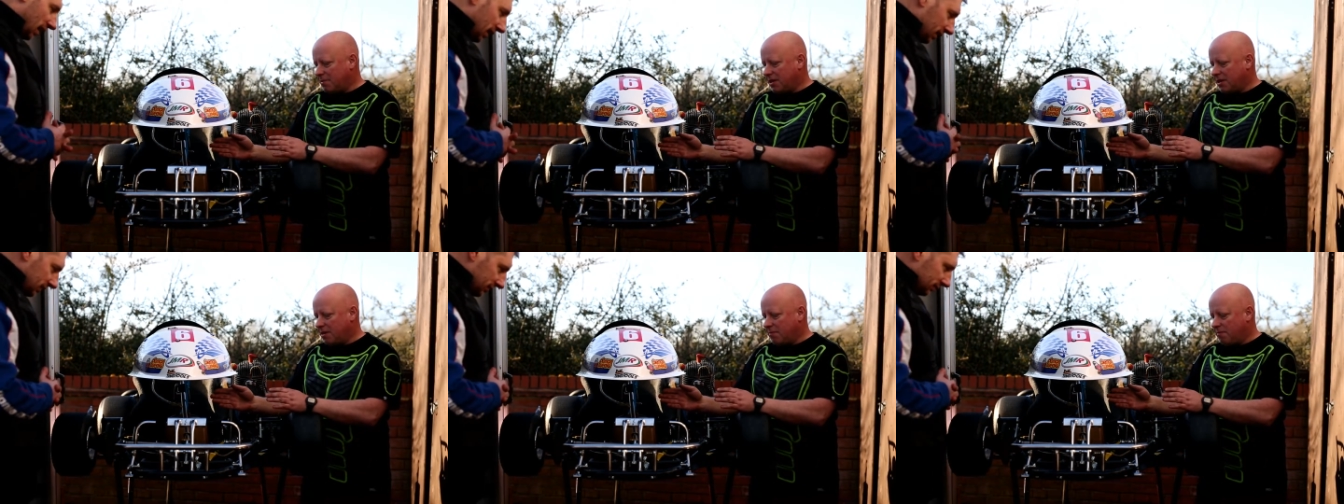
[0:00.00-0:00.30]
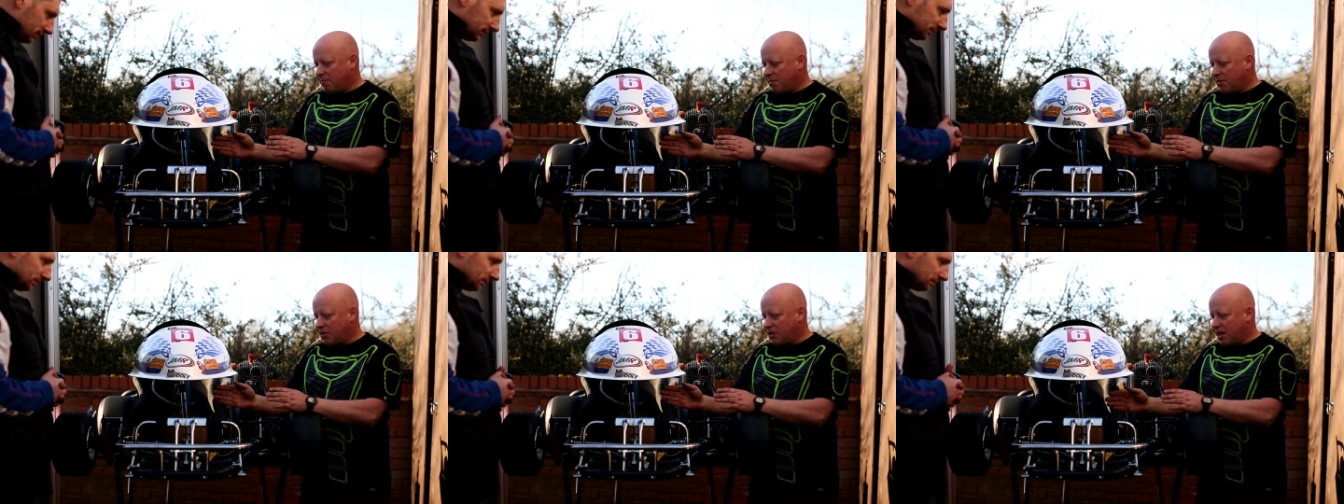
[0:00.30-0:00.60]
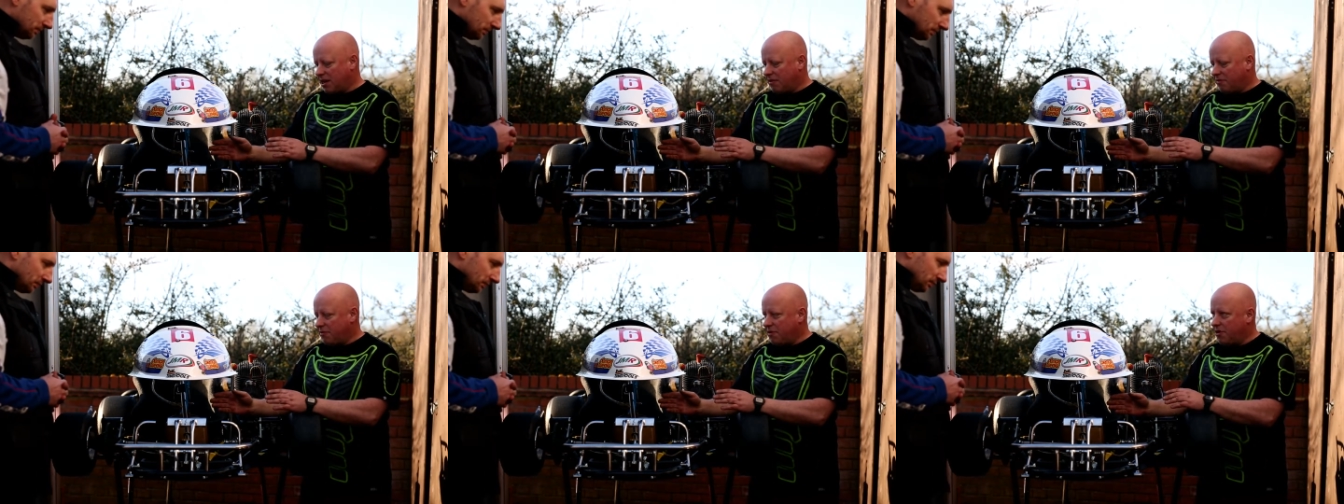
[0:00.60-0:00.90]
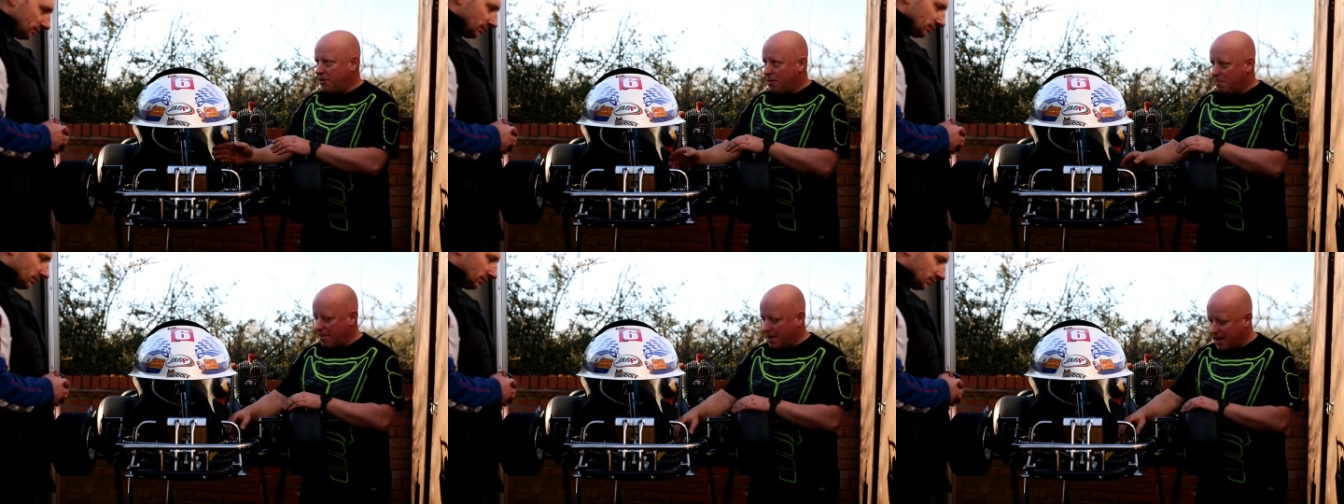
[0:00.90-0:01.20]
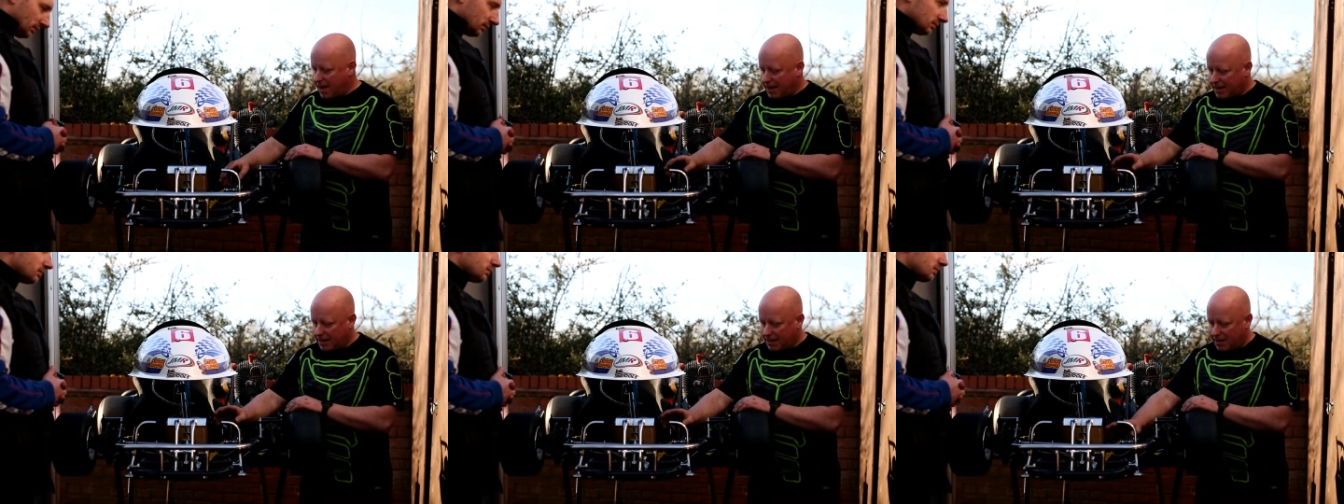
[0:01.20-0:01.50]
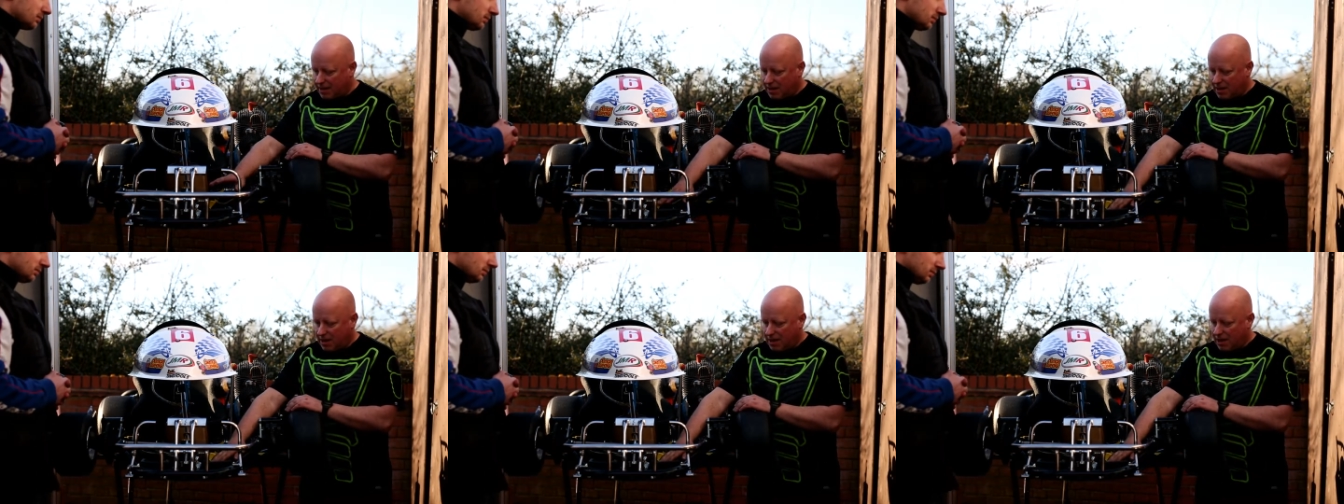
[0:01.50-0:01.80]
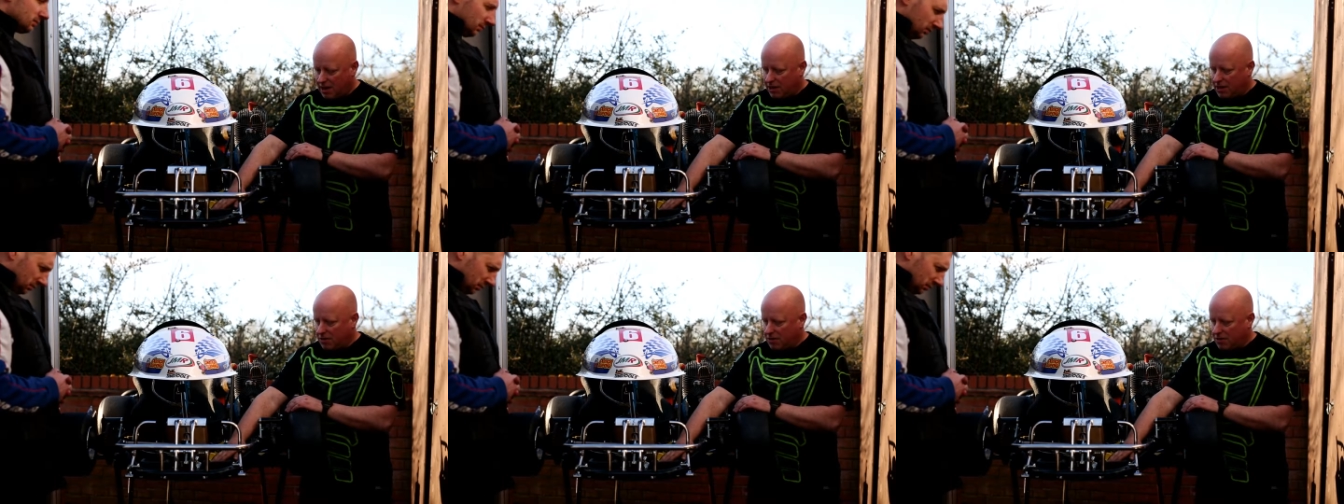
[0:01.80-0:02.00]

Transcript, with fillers: bring them slightly further back. Mm -hmm.